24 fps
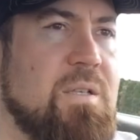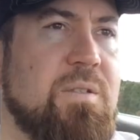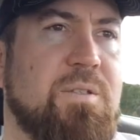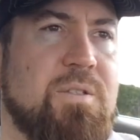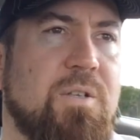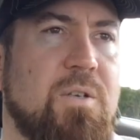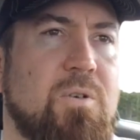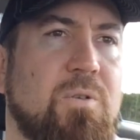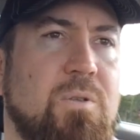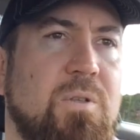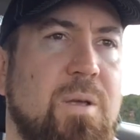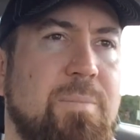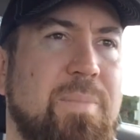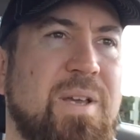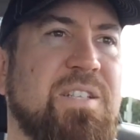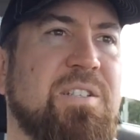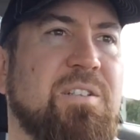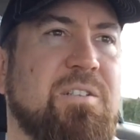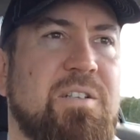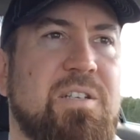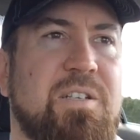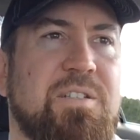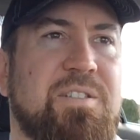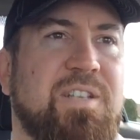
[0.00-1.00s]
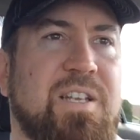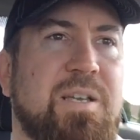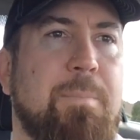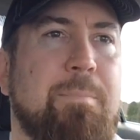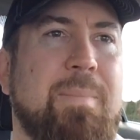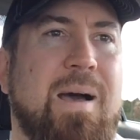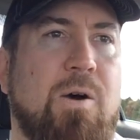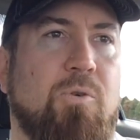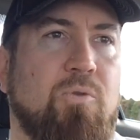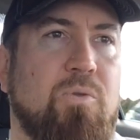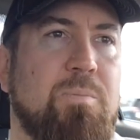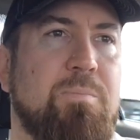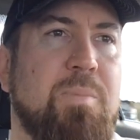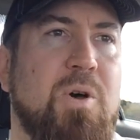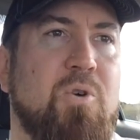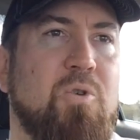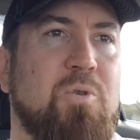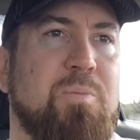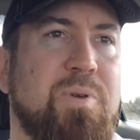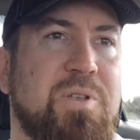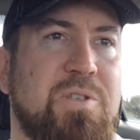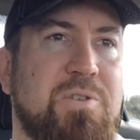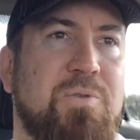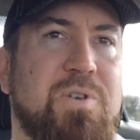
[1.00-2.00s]
So basically, it's like mountain
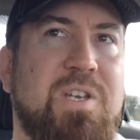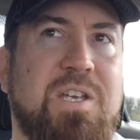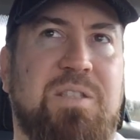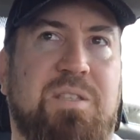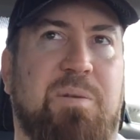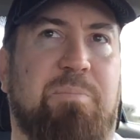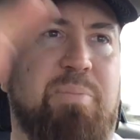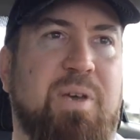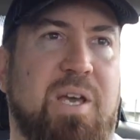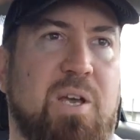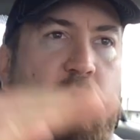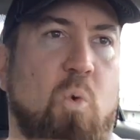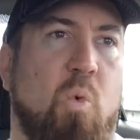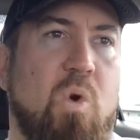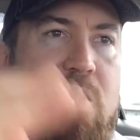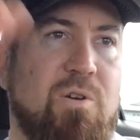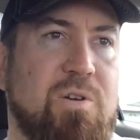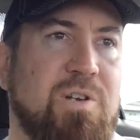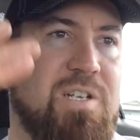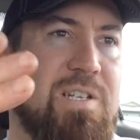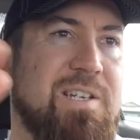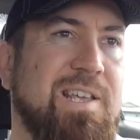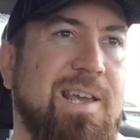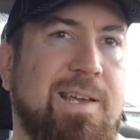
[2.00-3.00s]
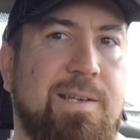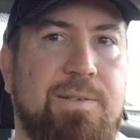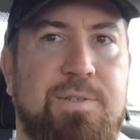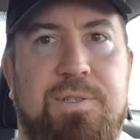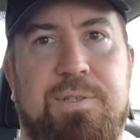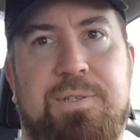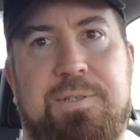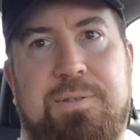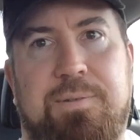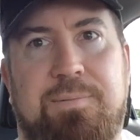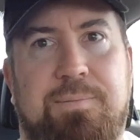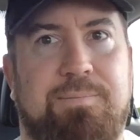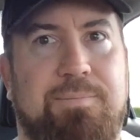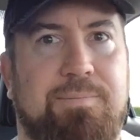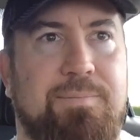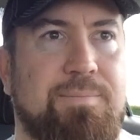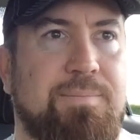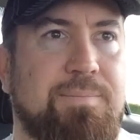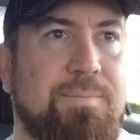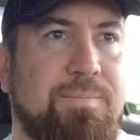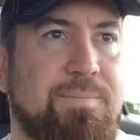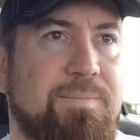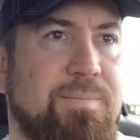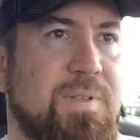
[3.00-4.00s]
mode, but you get to pick where it engages
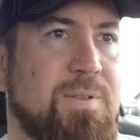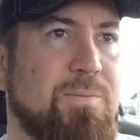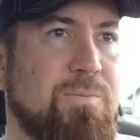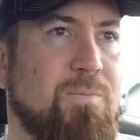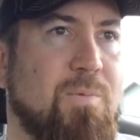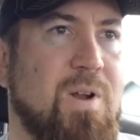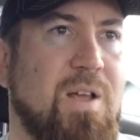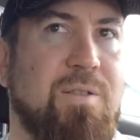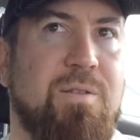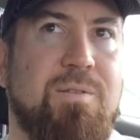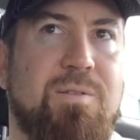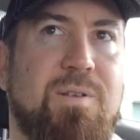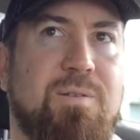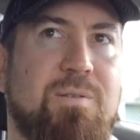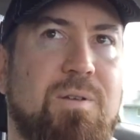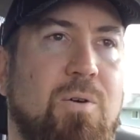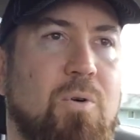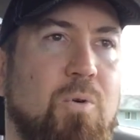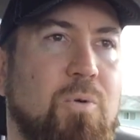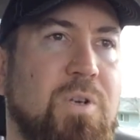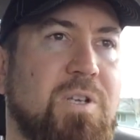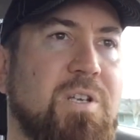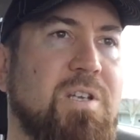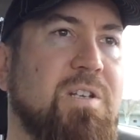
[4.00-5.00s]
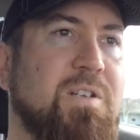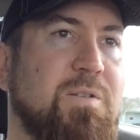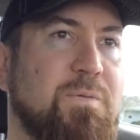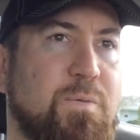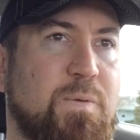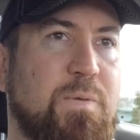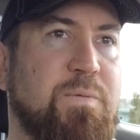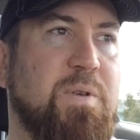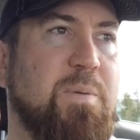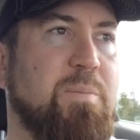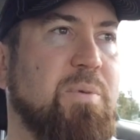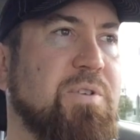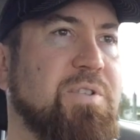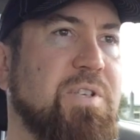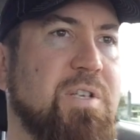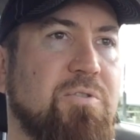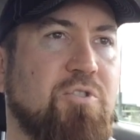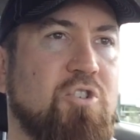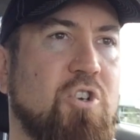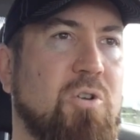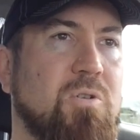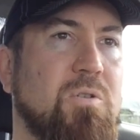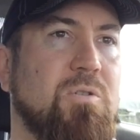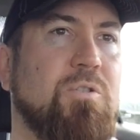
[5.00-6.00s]
rather than holding it at
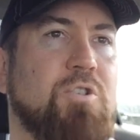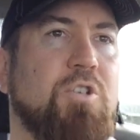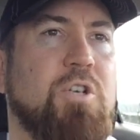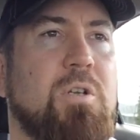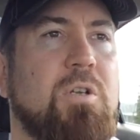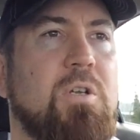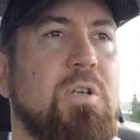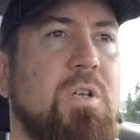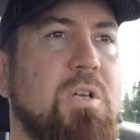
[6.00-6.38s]
50% charge.